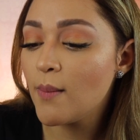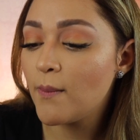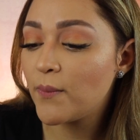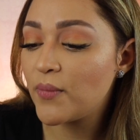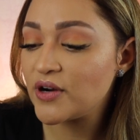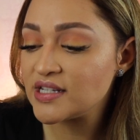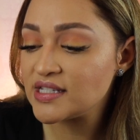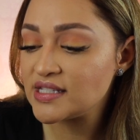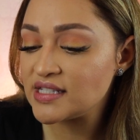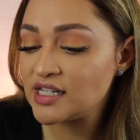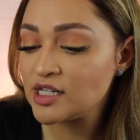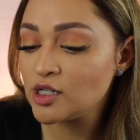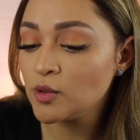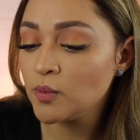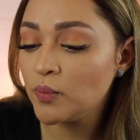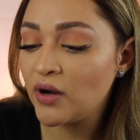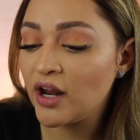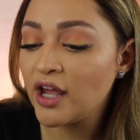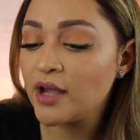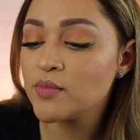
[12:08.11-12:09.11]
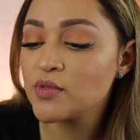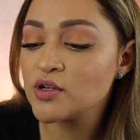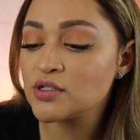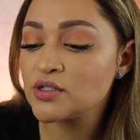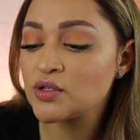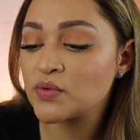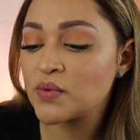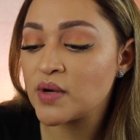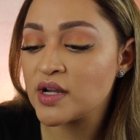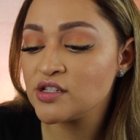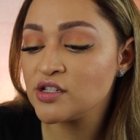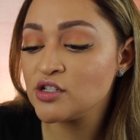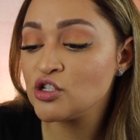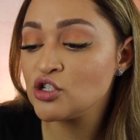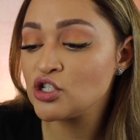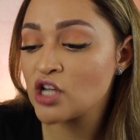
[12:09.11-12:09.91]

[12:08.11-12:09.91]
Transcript: Brazil Play Moisturizing